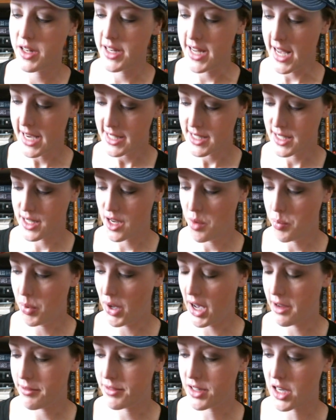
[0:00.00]
Next up,
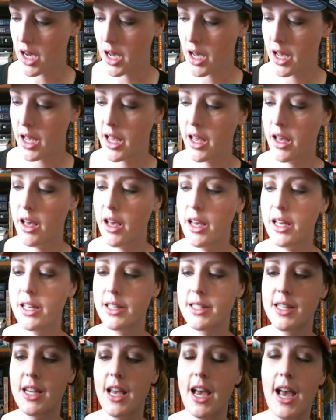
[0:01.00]
I've
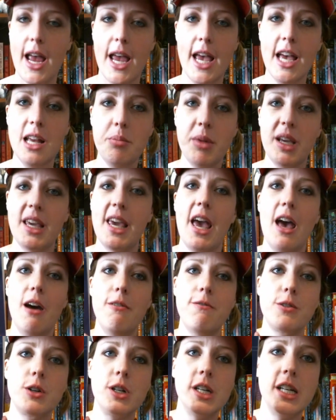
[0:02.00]
got Anne
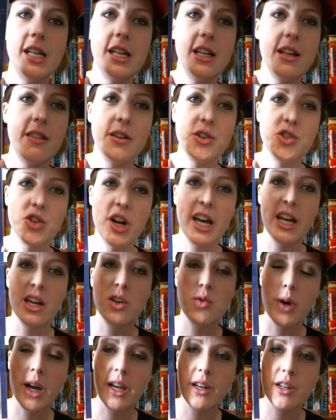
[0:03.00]
McCaffrey, The
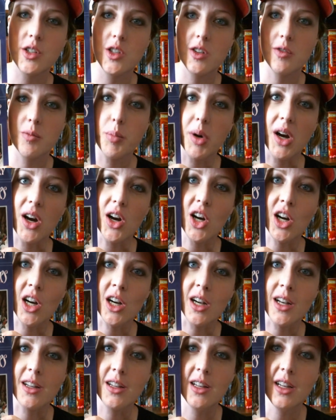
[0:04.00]
Dragon Riders of
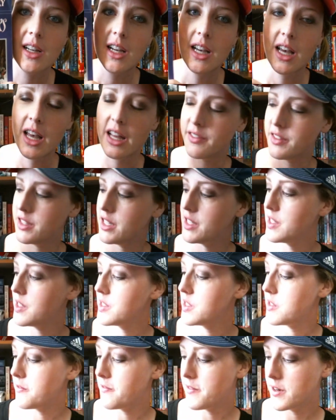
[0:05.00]
Pern. This
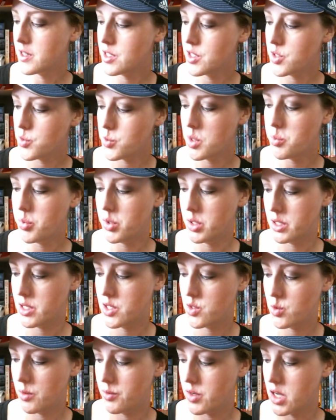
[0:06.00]
is the first 3
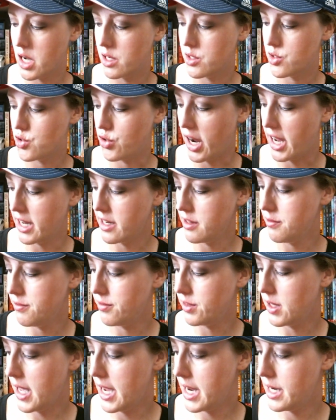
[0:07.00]
books. So we've got
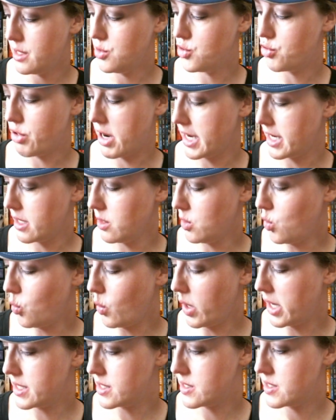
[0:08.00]
Dragonflight, Dragon
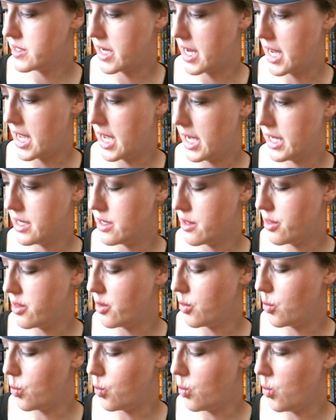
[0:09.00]
Quest, and
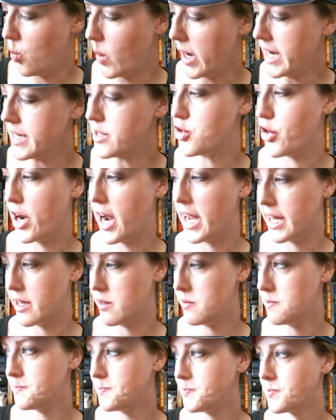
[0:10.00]
The White
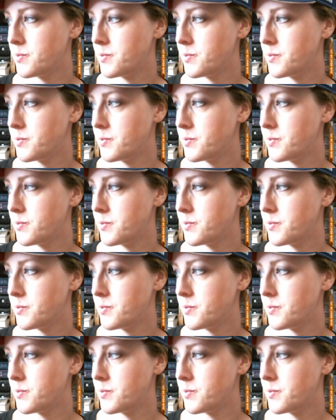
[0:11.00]
Dragon.